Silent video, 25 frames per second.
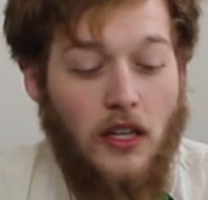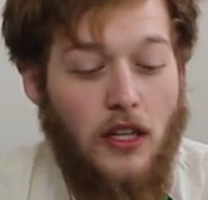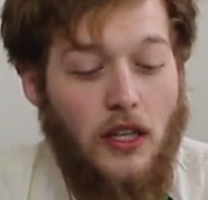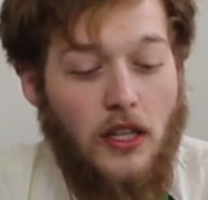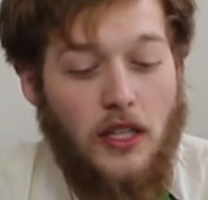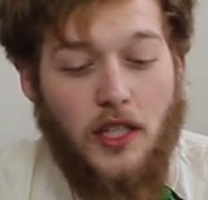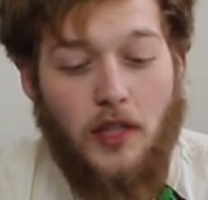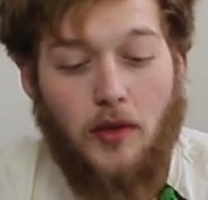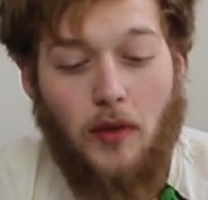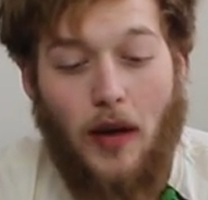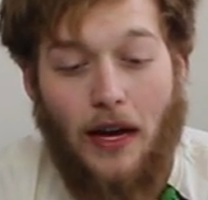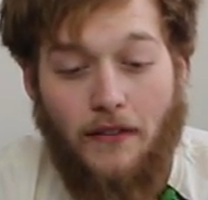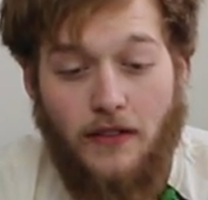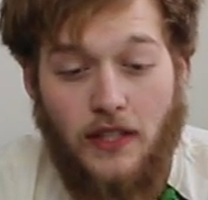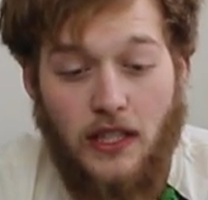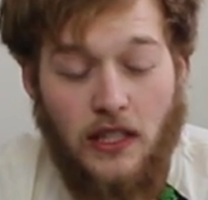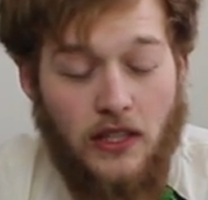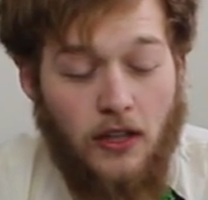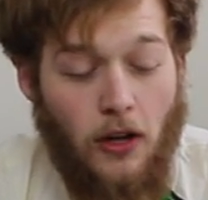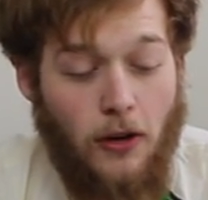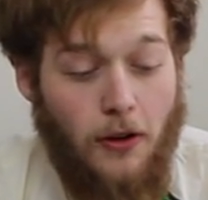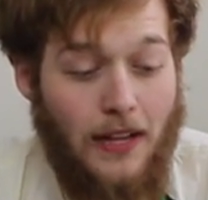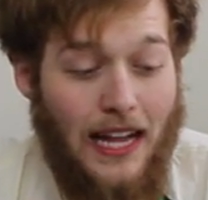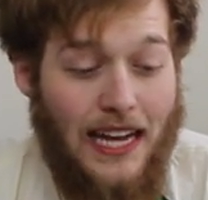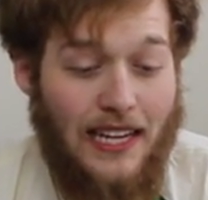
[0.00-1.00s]
So I've just
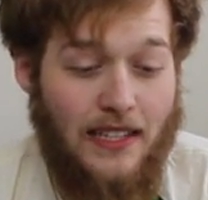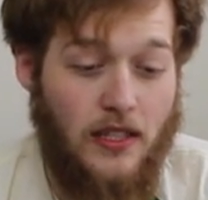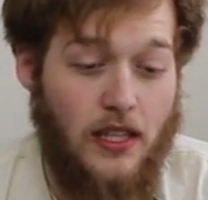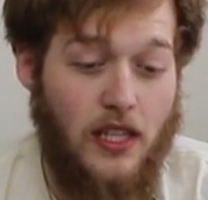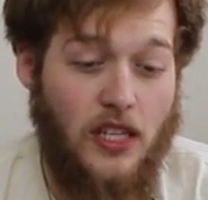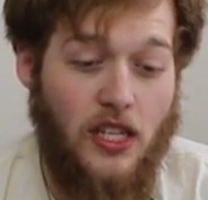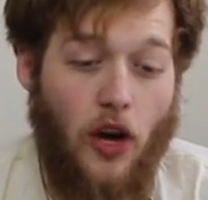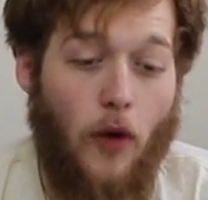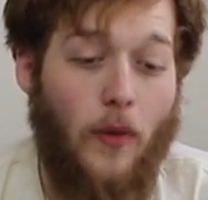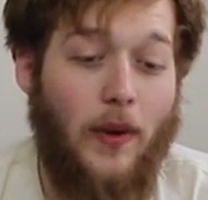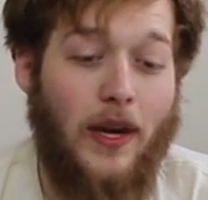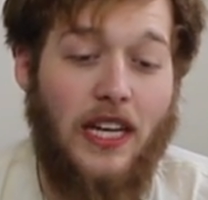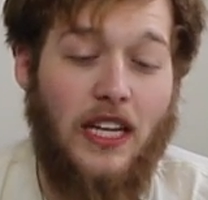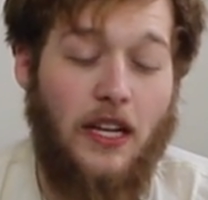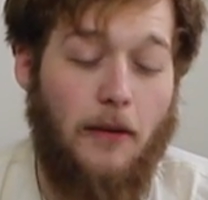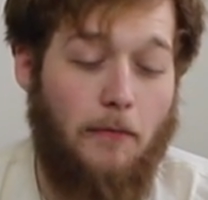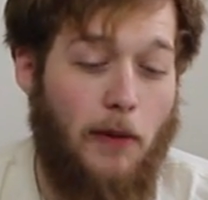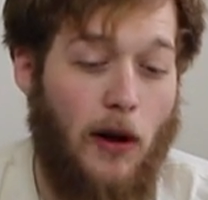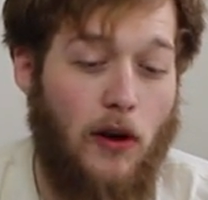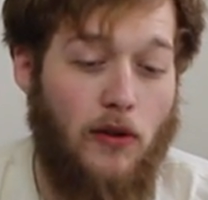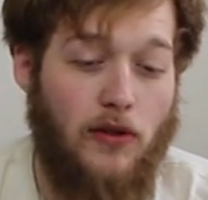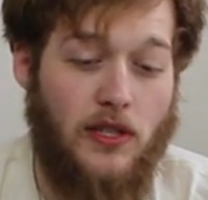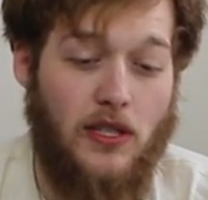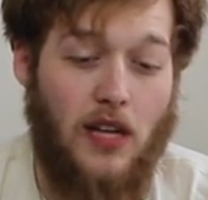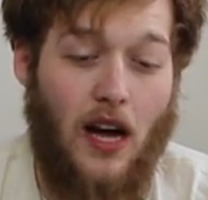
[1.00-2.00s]
started actually going into
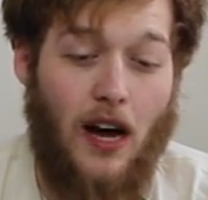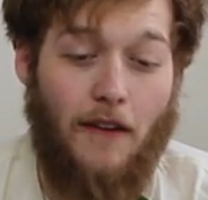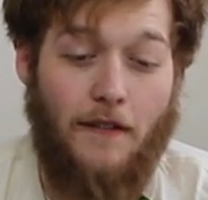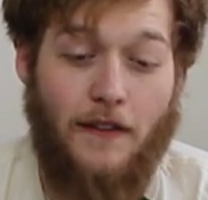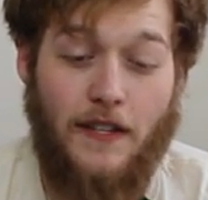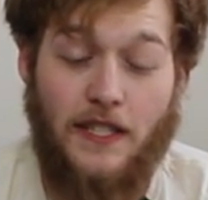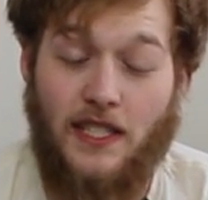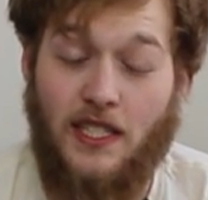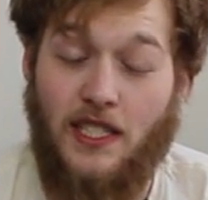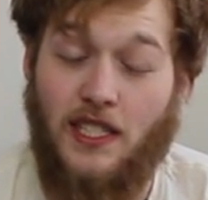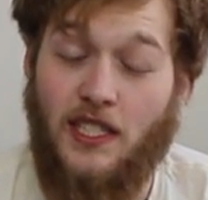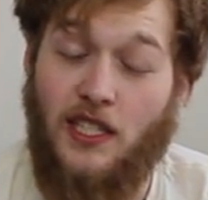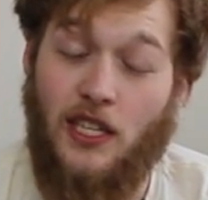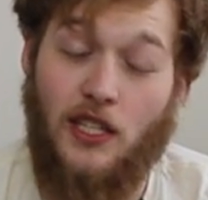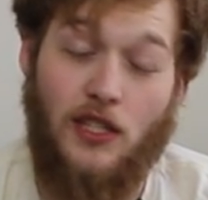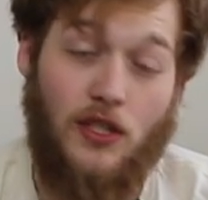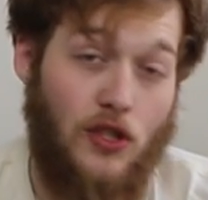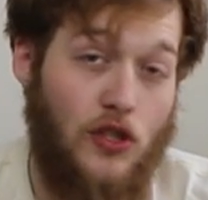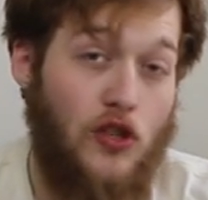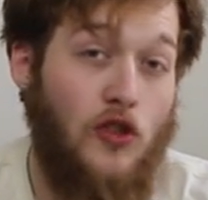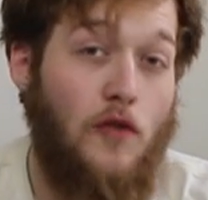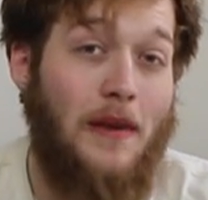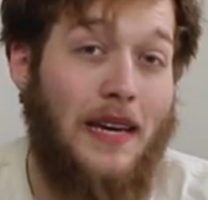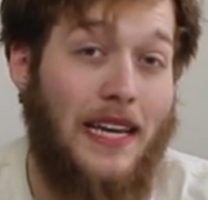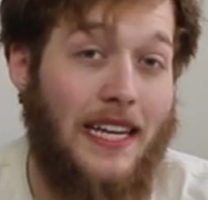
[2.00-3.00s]
post offices
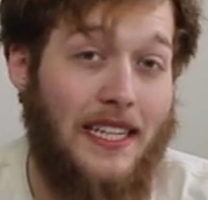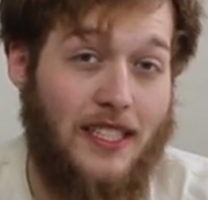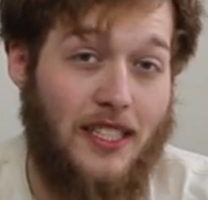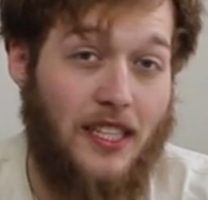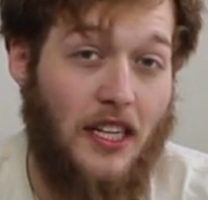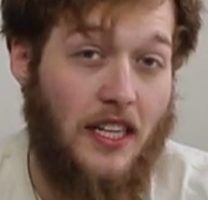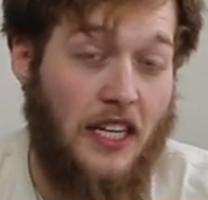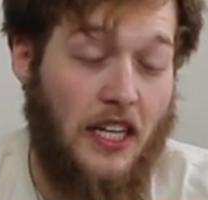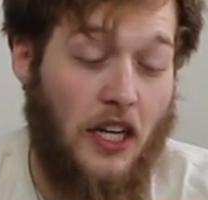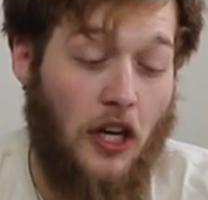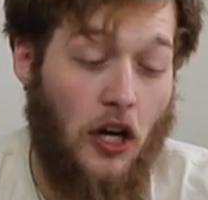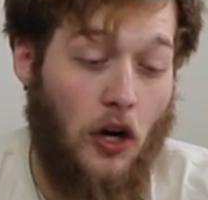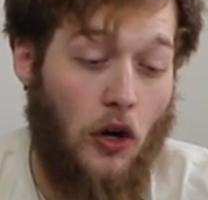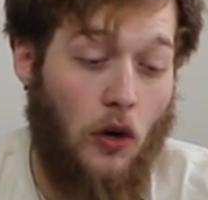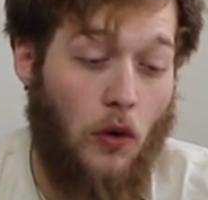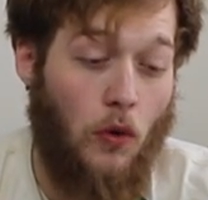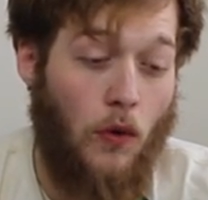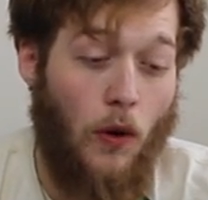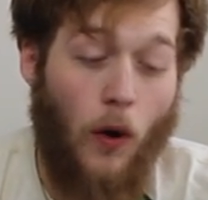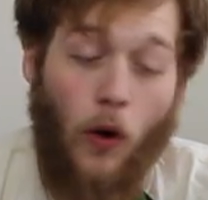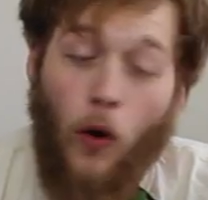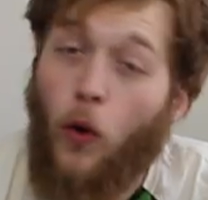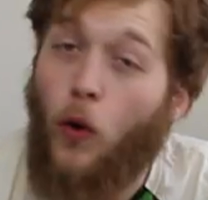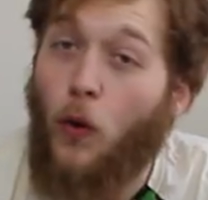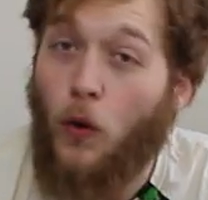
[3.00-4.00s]
assuming it's gonna go
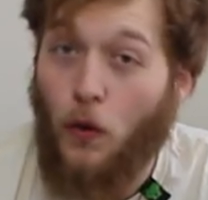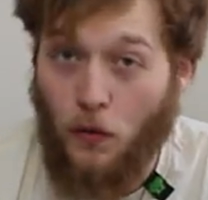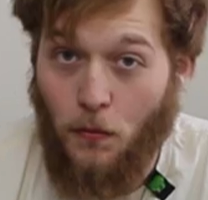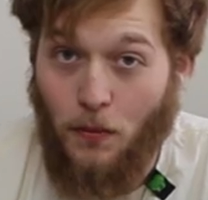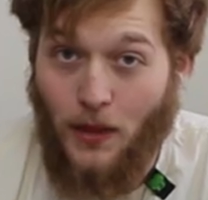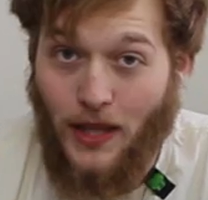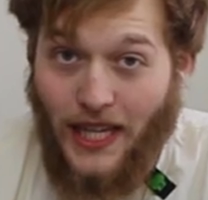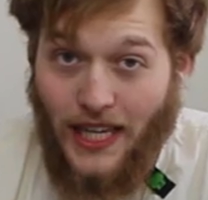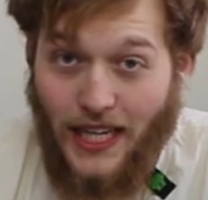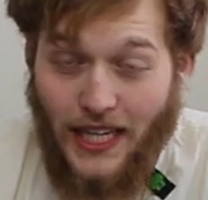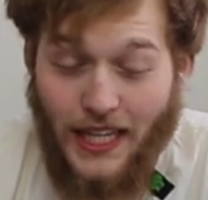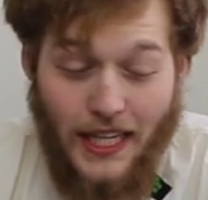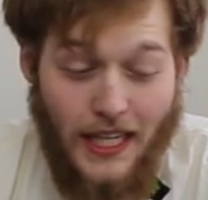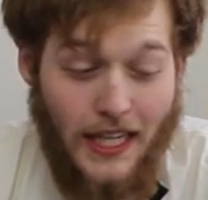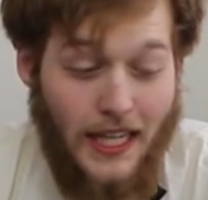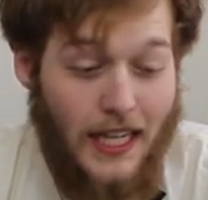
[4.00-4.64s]
horribly.